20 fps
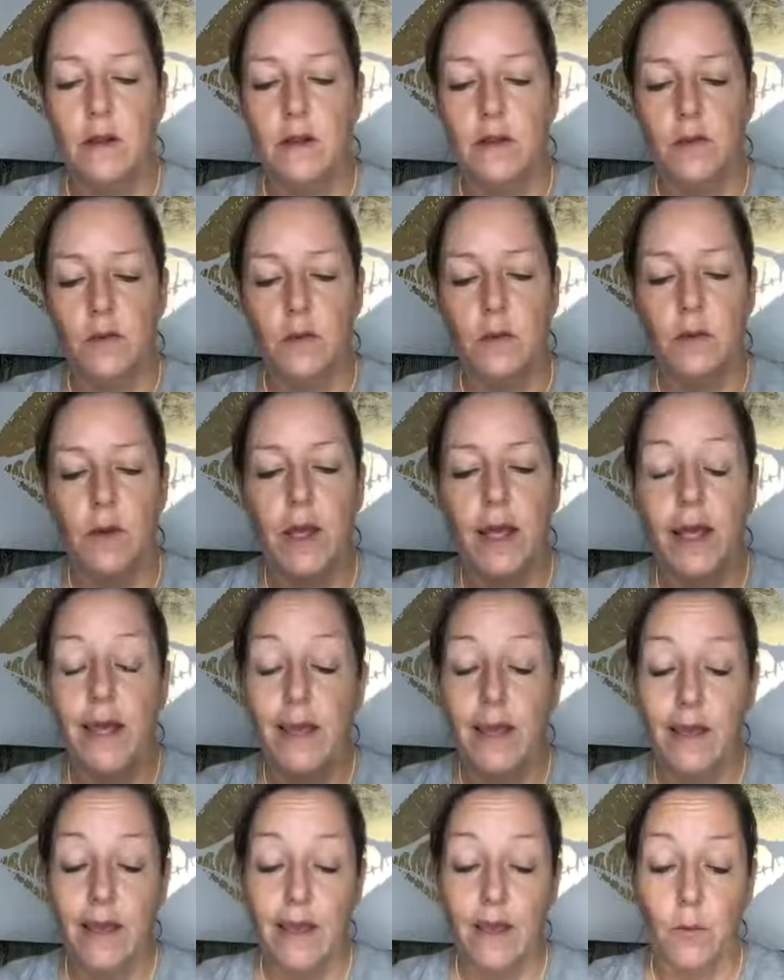So
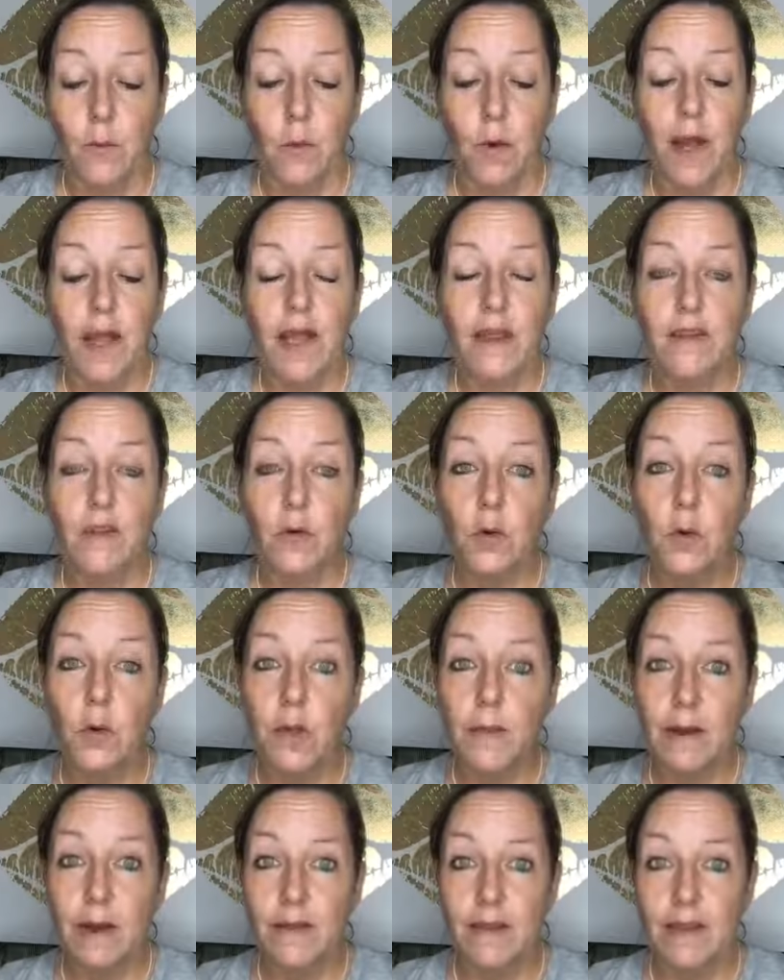what is cool
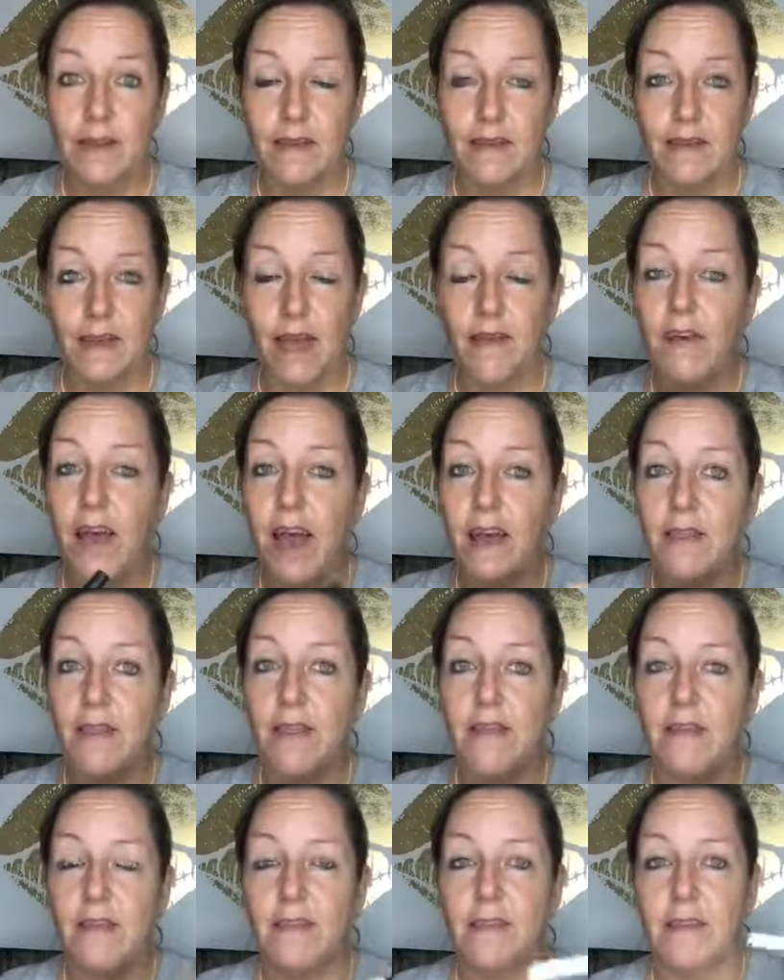about this is I've had
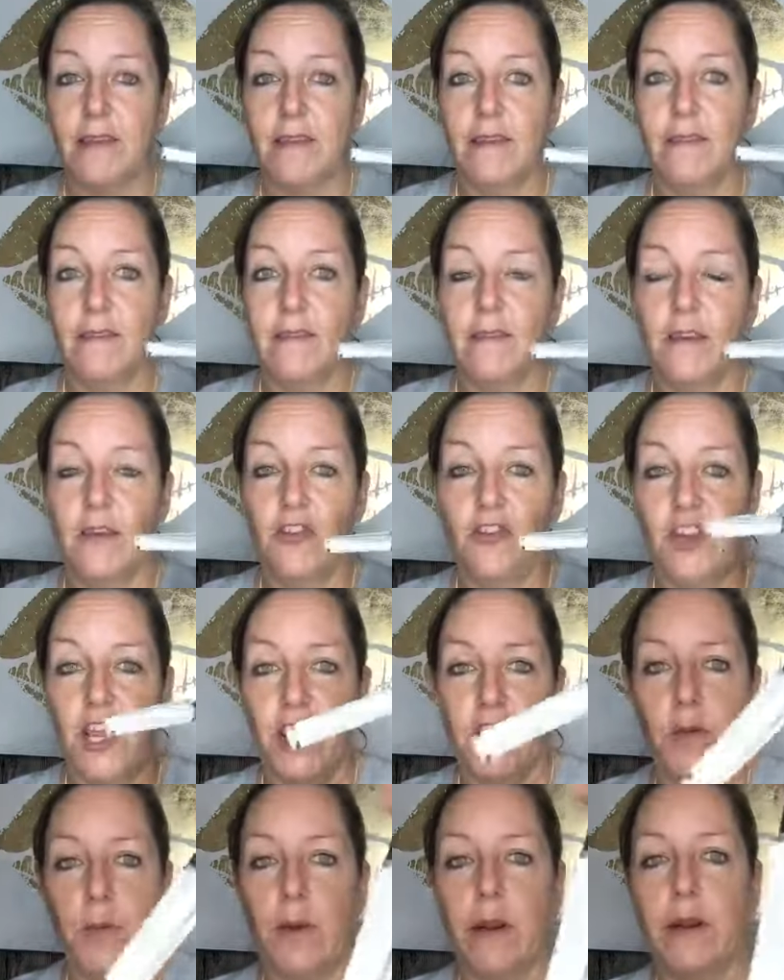this since
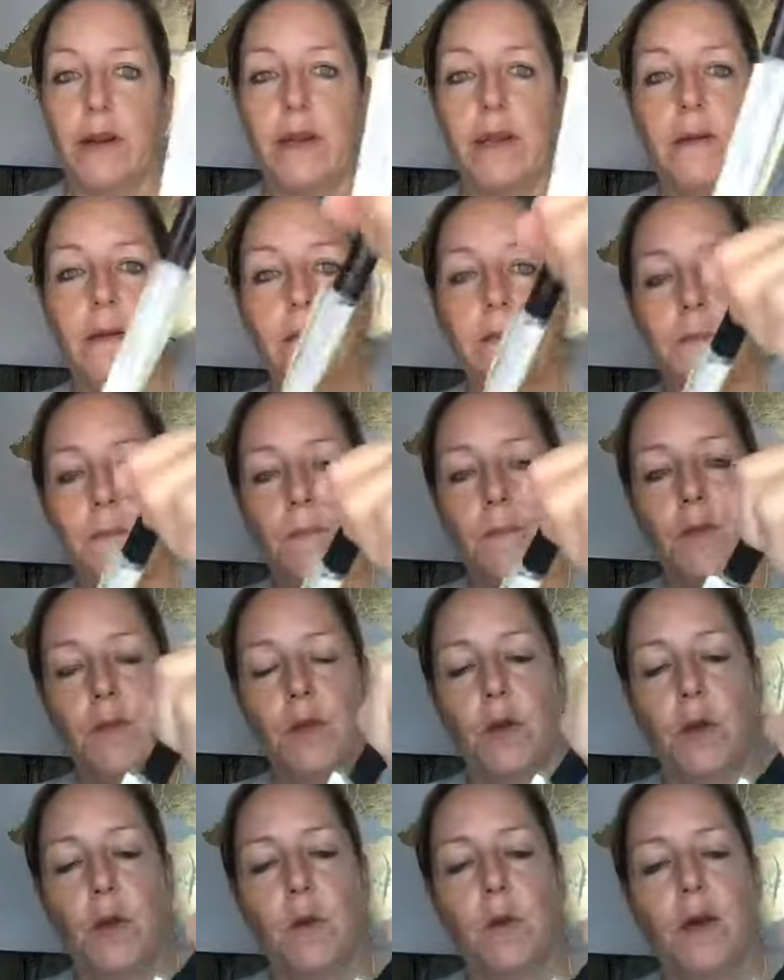January.
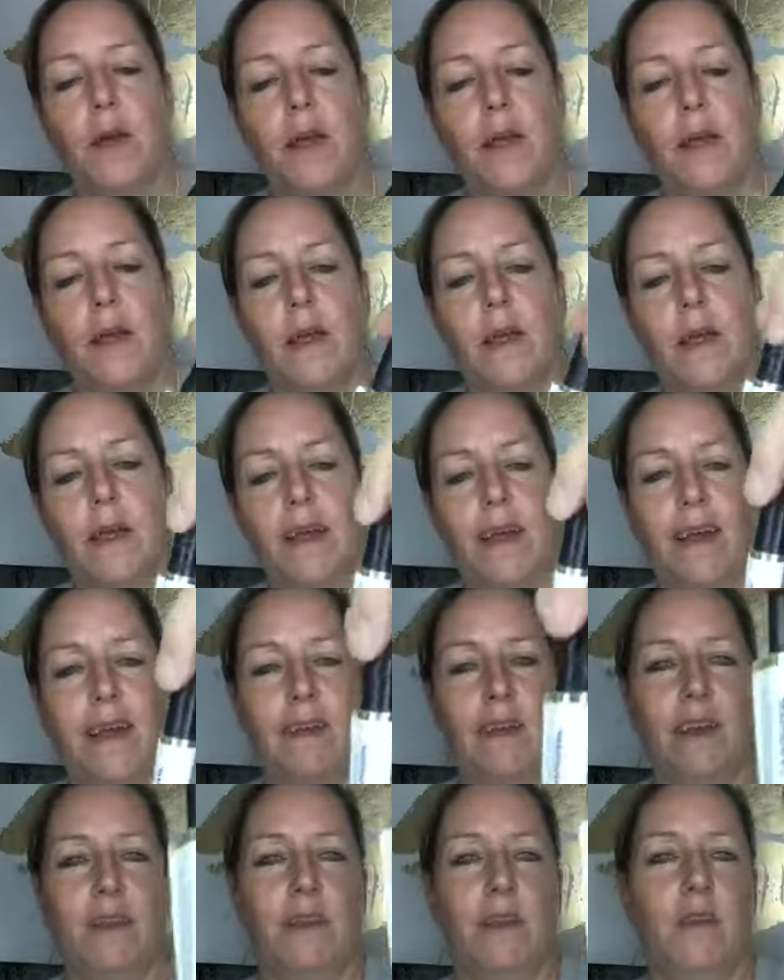So I
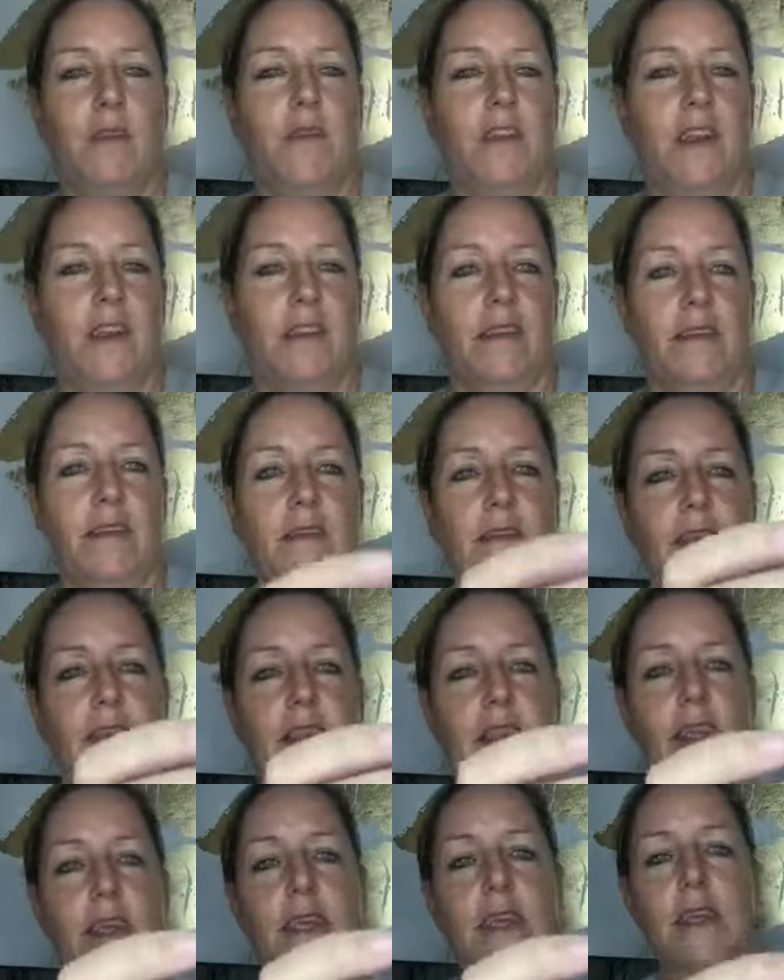don't even know if you can
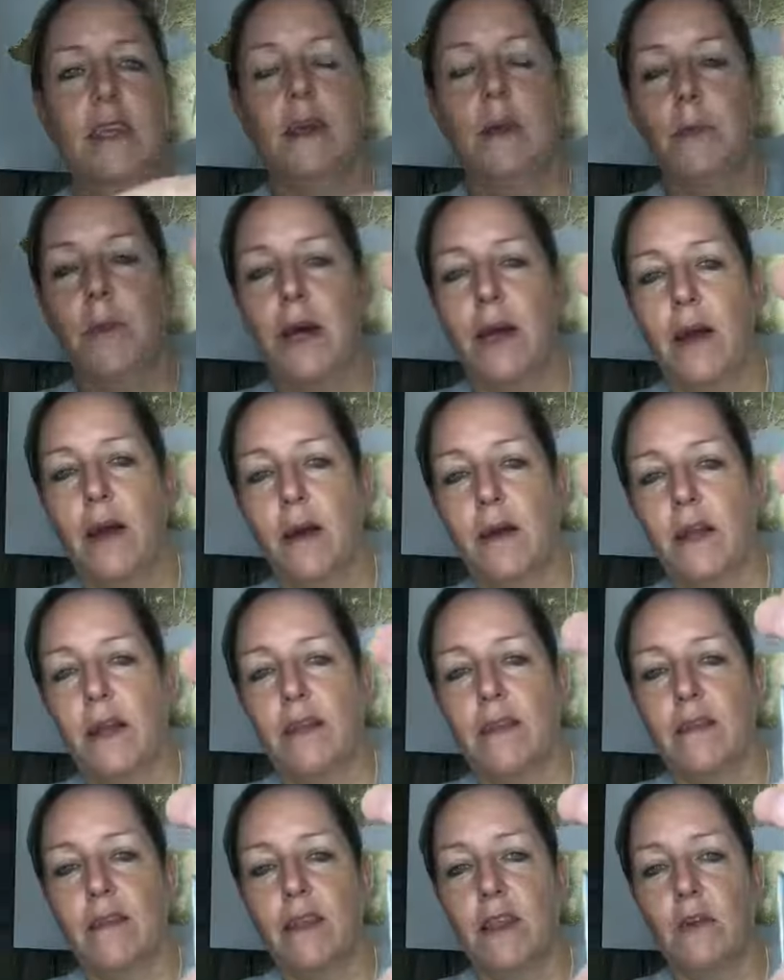see, but
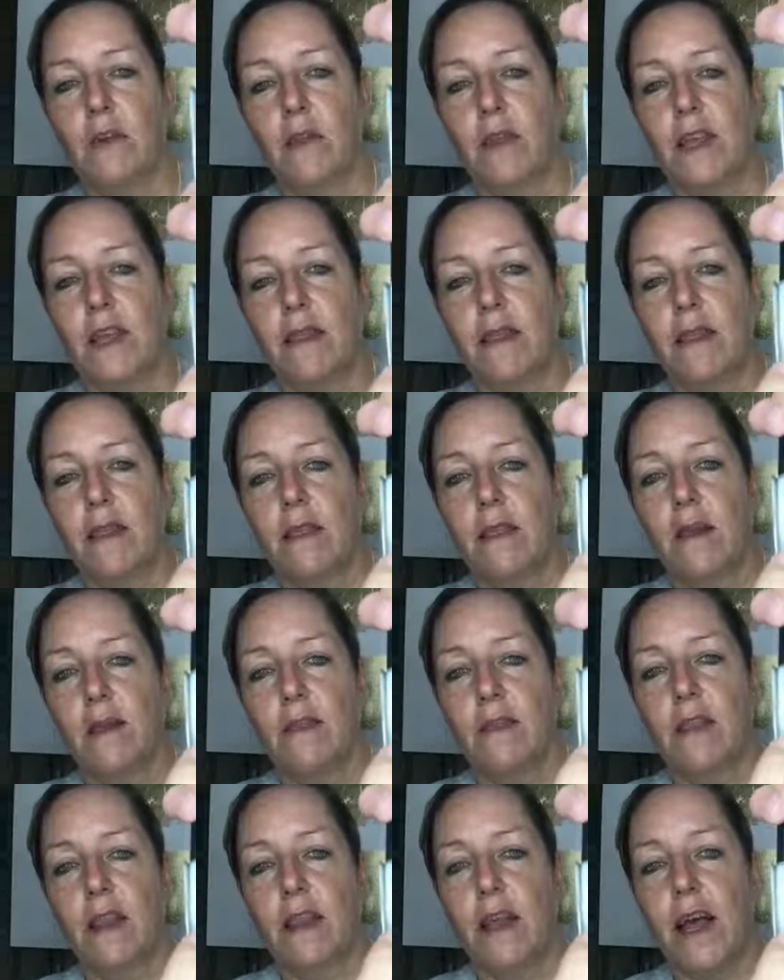it's literally, there's
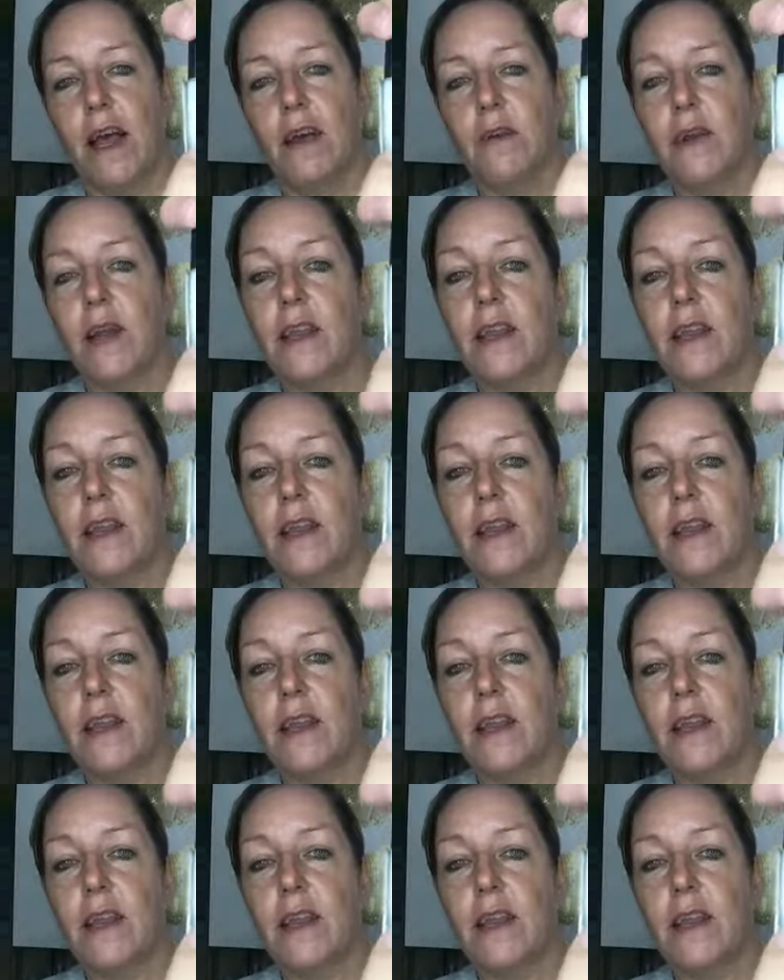the line right